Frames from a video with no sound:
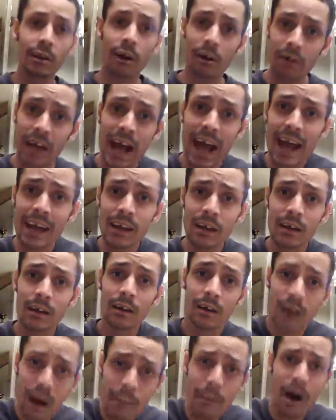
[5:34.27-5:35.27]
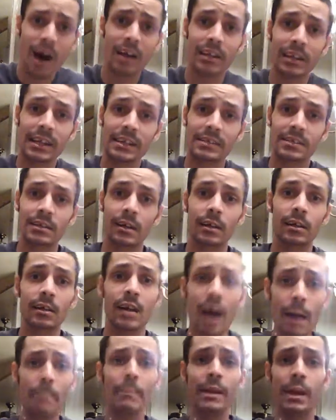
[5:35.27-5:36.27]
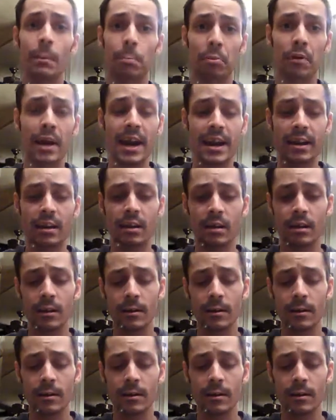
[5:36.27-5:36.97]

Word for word: Okay? Come on, Lisa. Cut me a break.